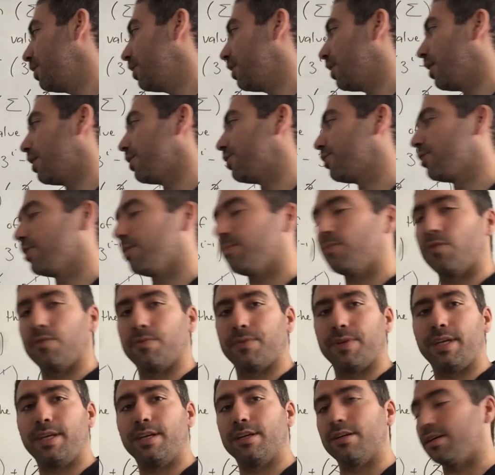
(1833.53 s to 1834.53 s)
a term over
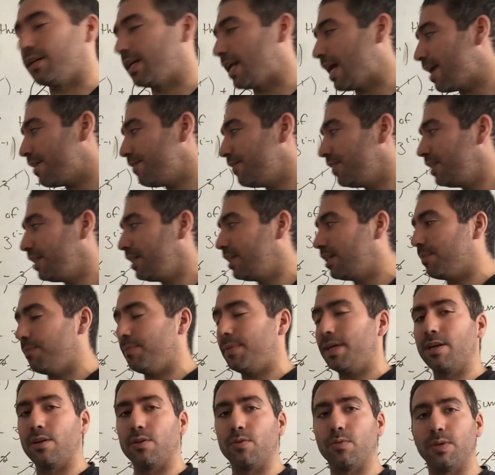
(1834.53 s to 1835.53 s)
here, and everything in the
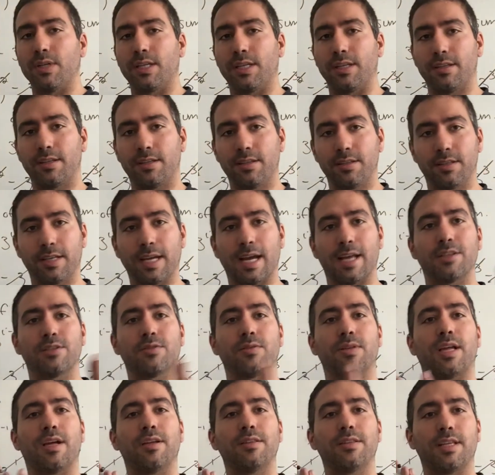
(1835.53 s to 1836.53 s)
middle would
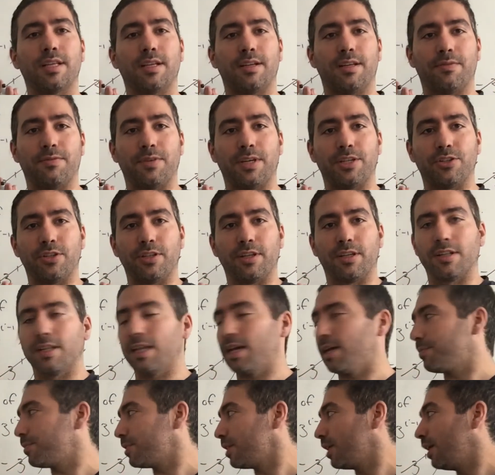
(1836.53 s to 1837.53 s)
cancel out and eventually
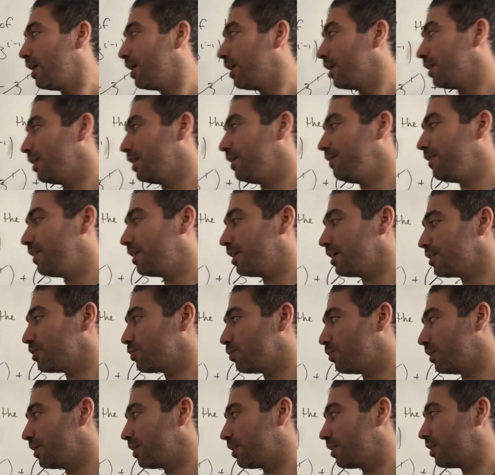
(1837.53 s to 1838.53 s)
collapse, leaving us
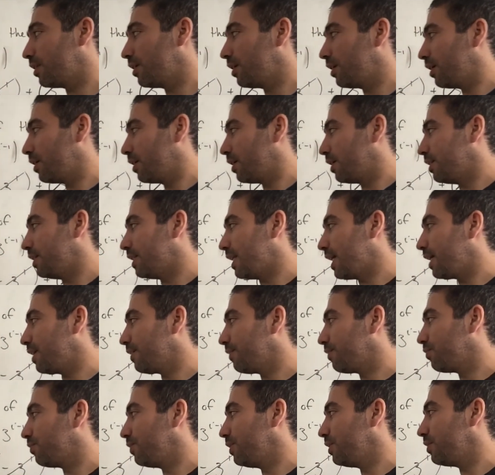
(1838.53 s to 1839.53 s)
with negative
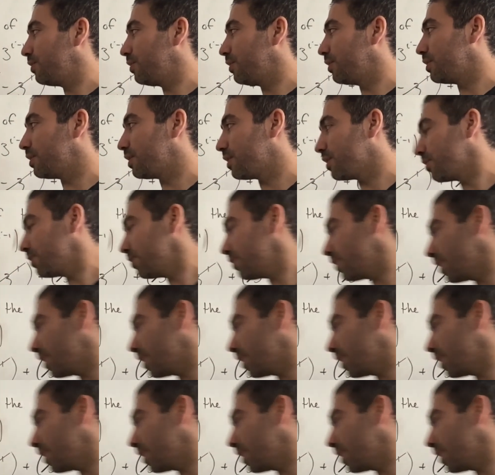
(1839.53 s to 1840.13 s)
3 to the 0